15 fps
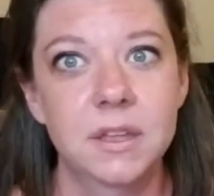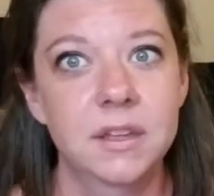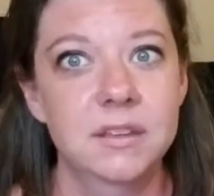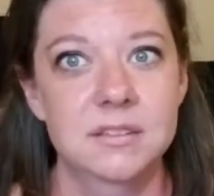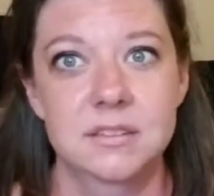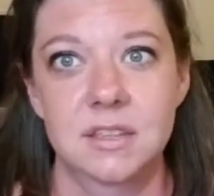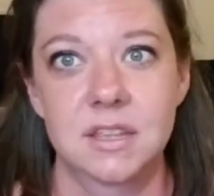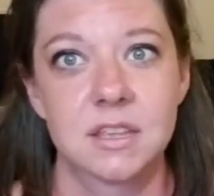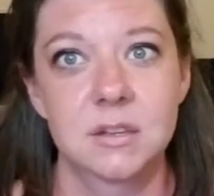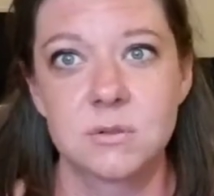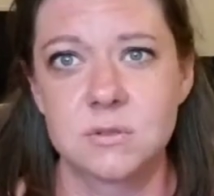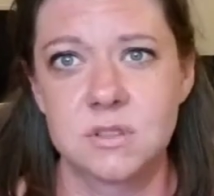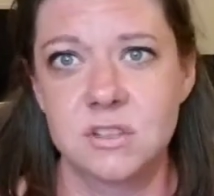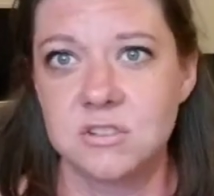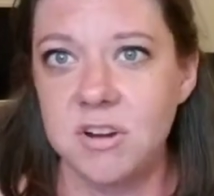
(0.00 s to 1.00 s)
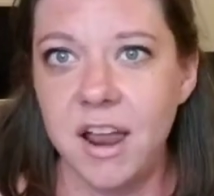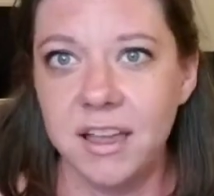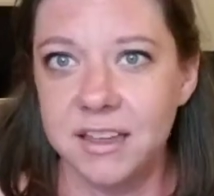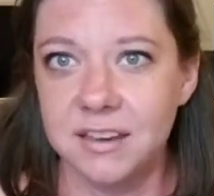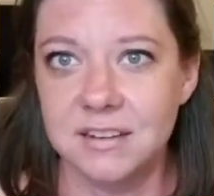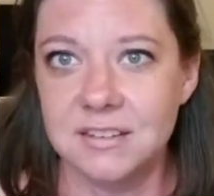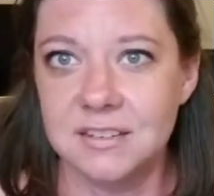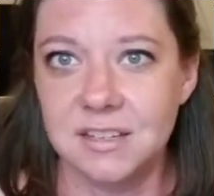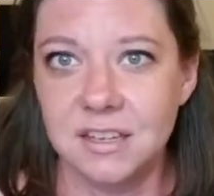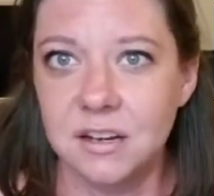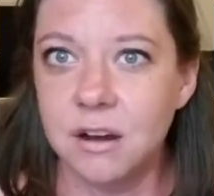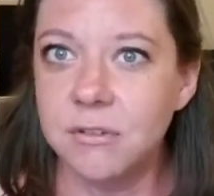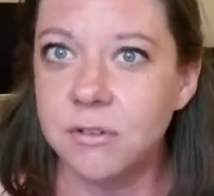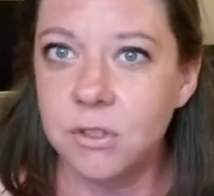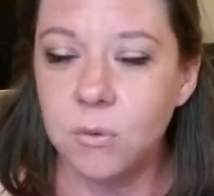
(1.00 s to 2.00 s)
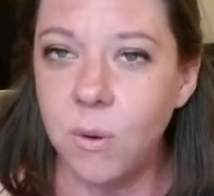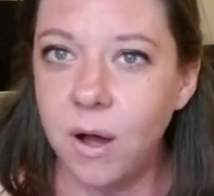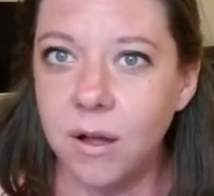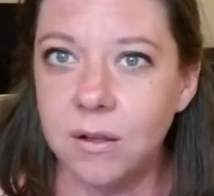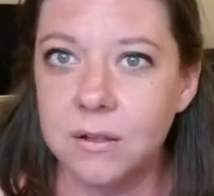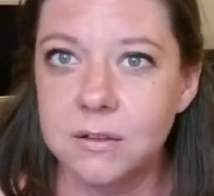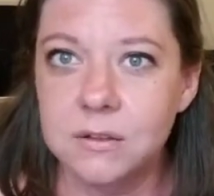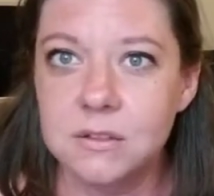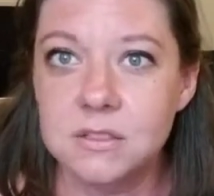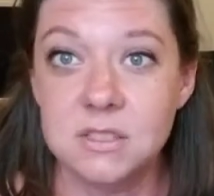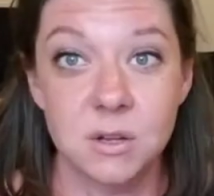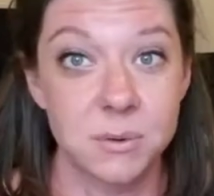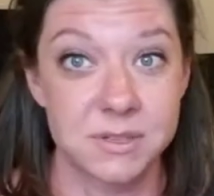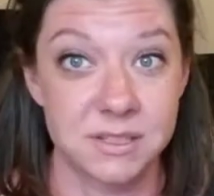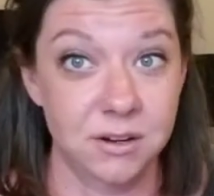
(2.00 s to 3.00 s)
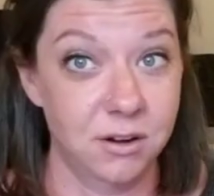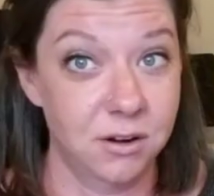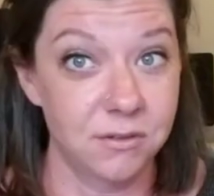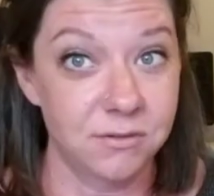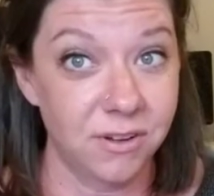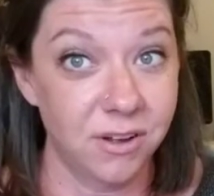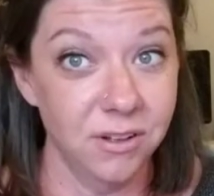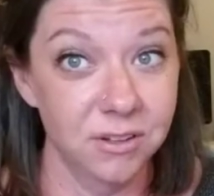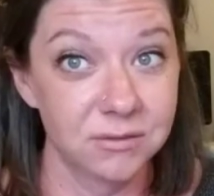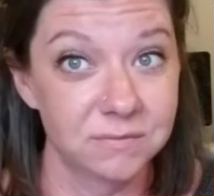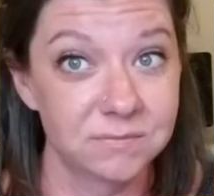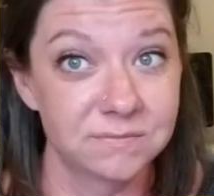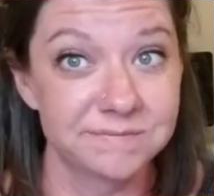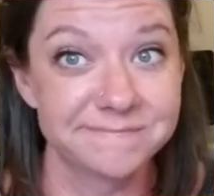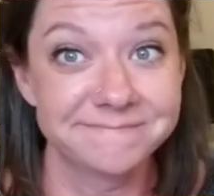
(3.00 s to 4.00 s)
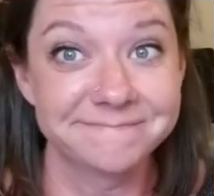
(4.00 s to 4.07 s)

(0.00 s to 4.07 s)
Because they used the dragon to get over the wall. So is it her fault?